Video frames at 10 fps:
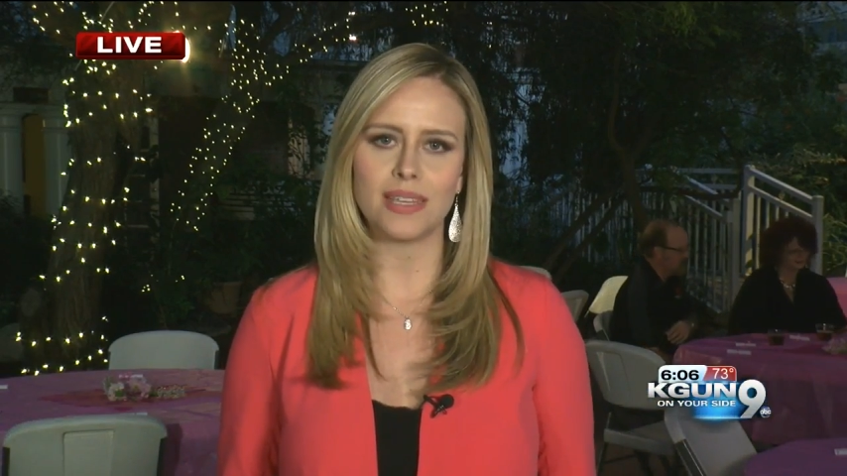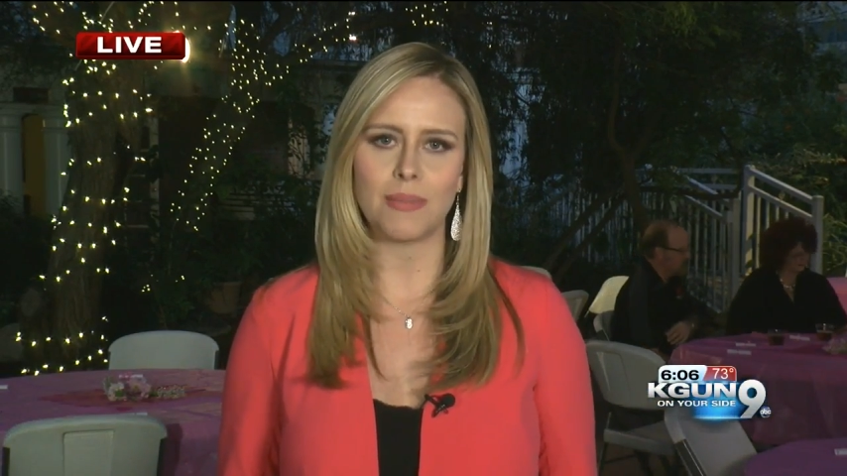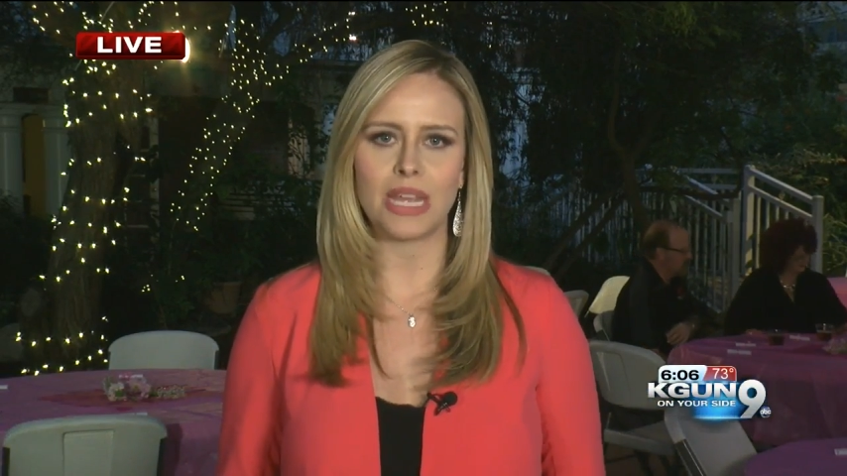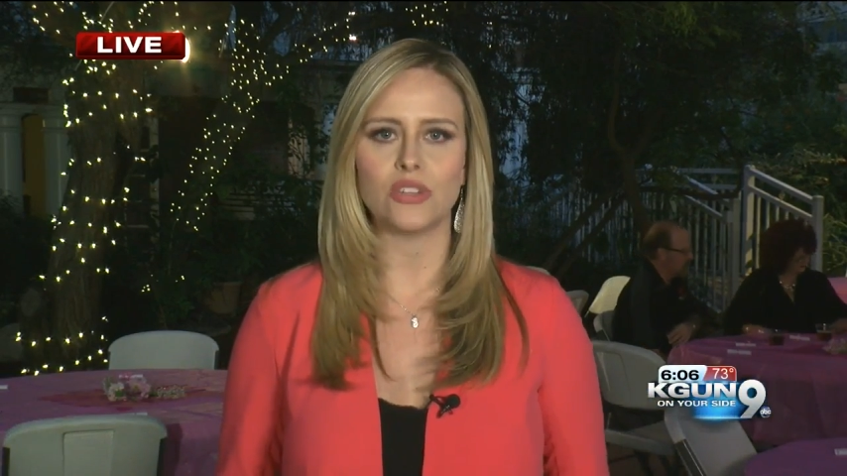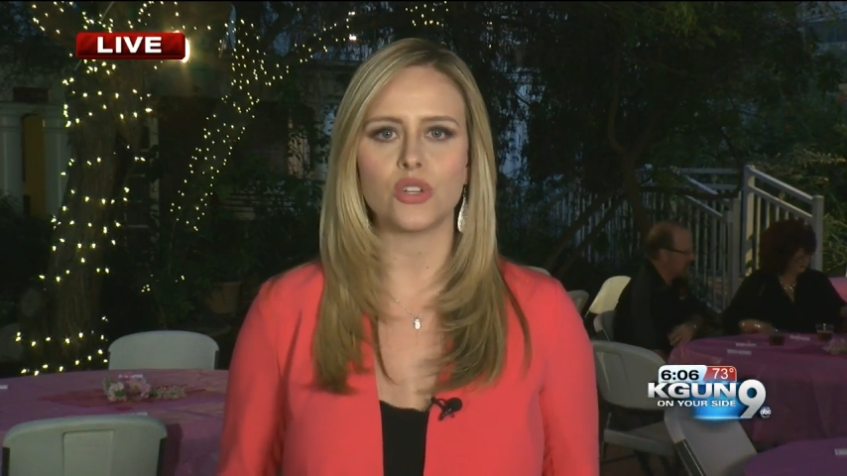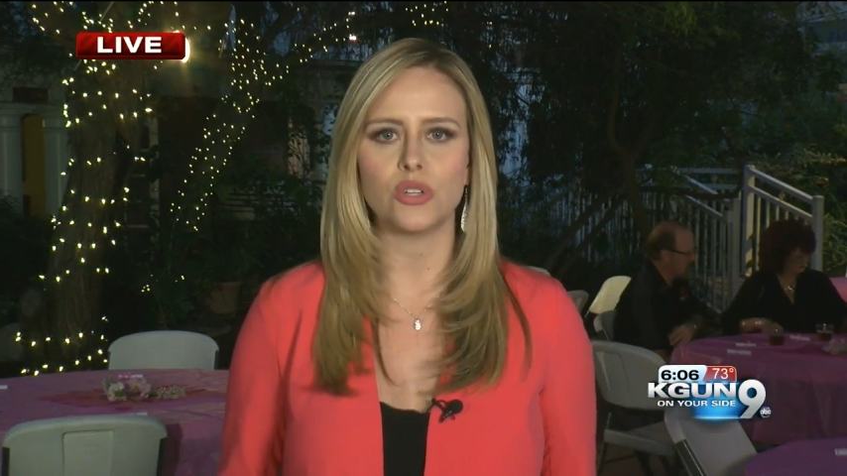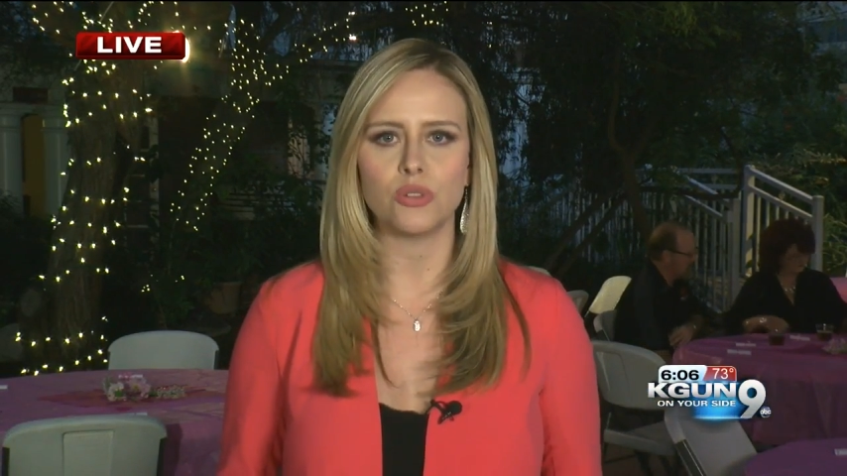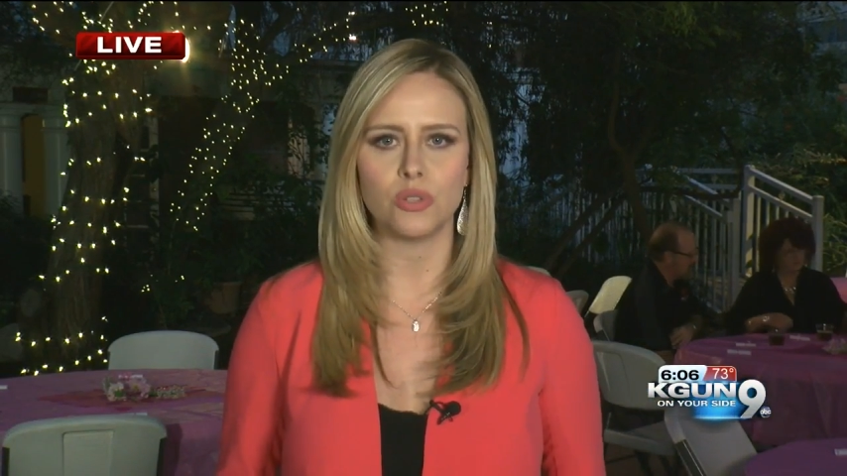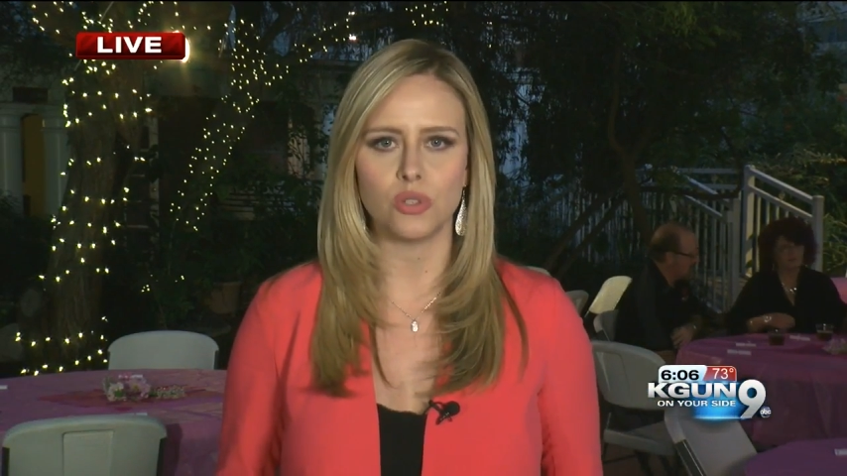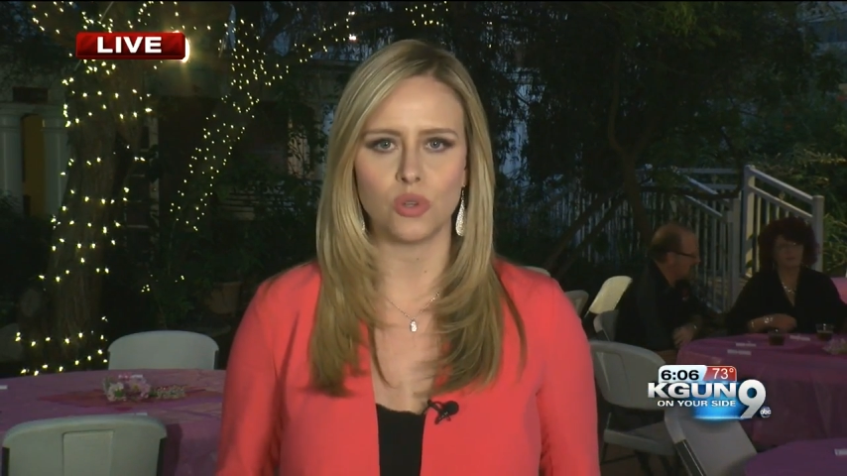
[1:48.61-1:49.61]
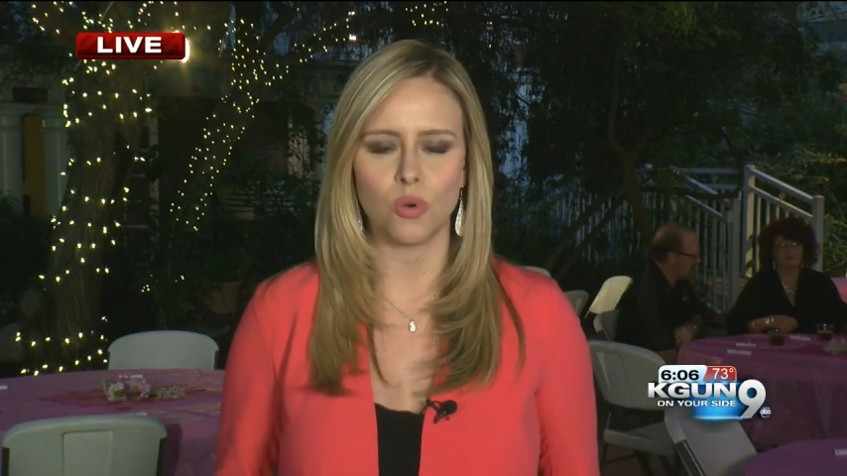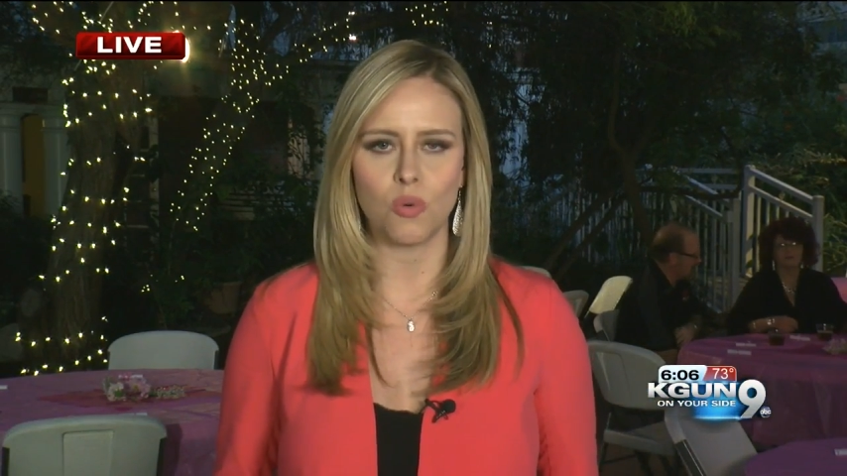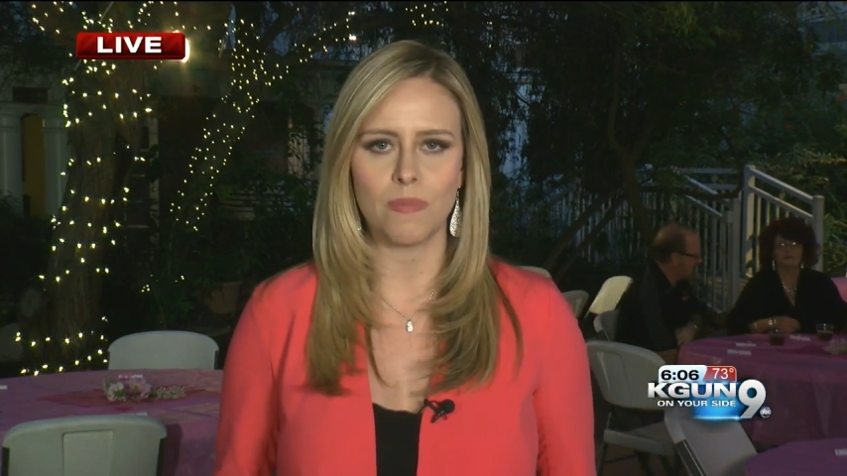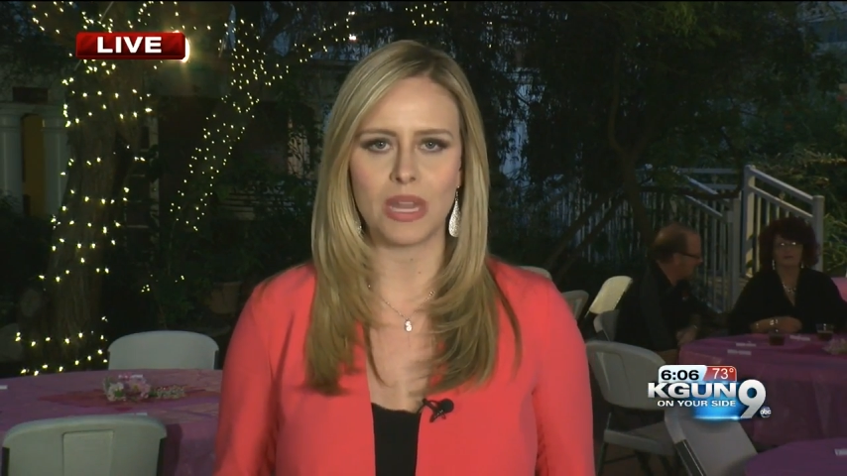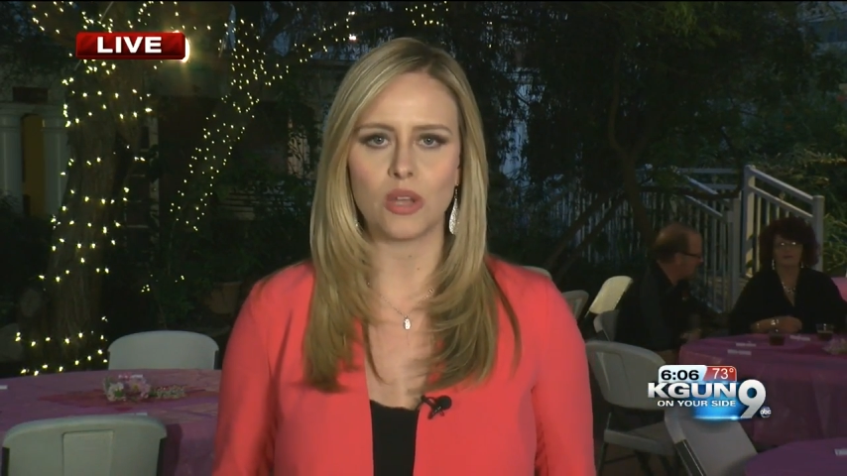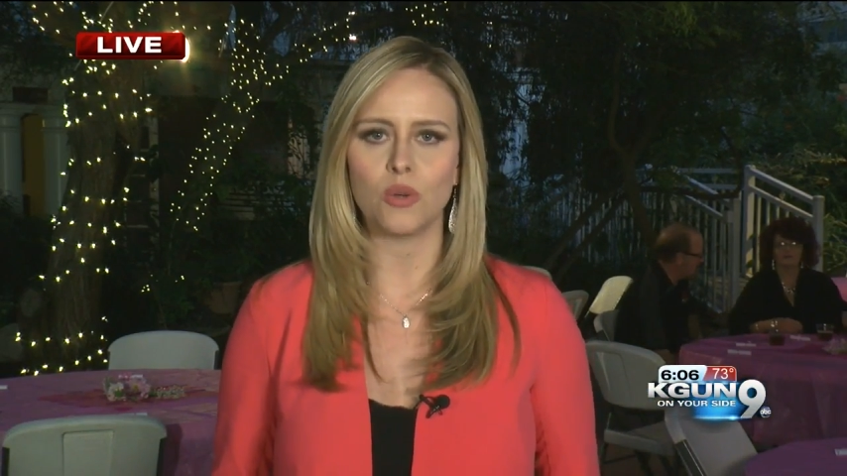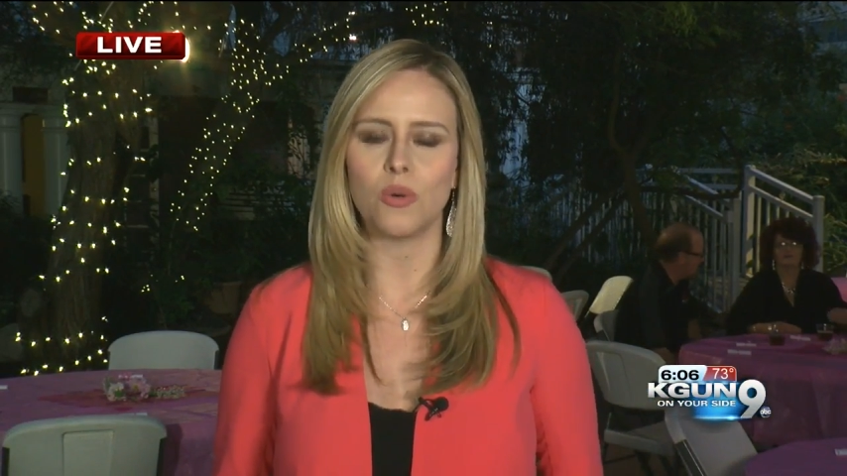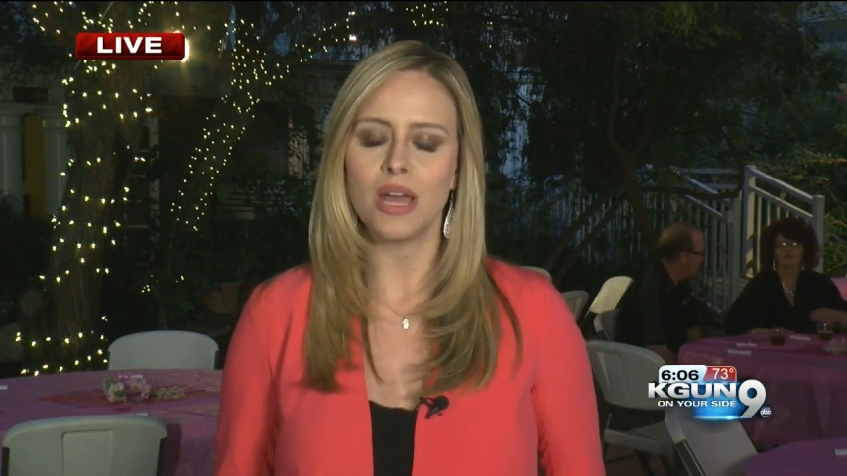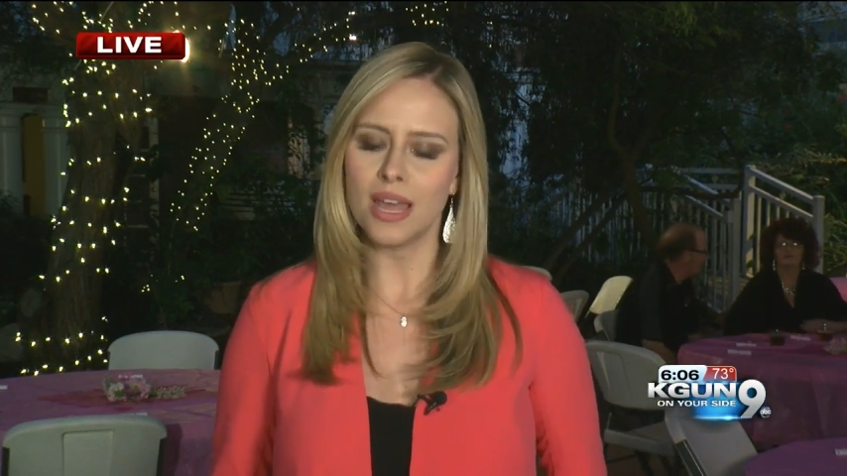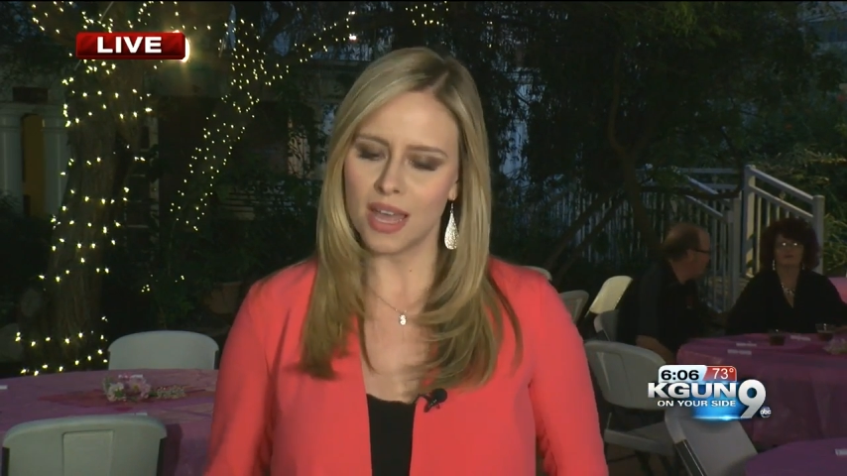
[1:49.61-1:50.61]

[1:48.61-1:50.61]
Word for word: I'm going to introduce you to a woman who